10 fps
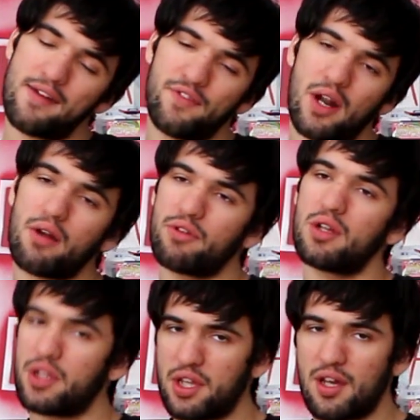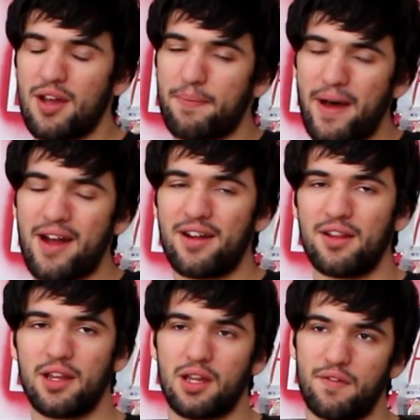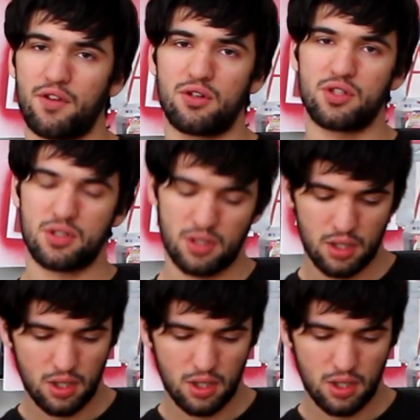if you're not really thinking about it, like, if you're just